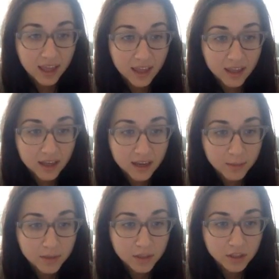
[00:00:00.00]
And
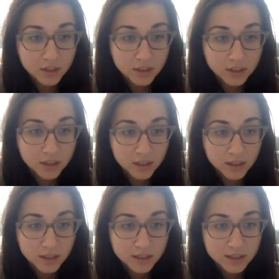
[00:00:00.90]
I'm going
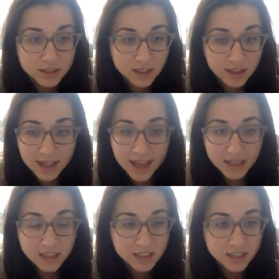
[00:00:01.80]
to
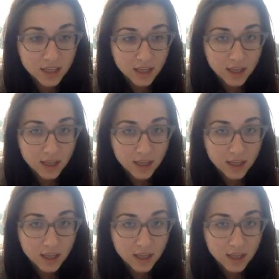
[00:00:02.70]
select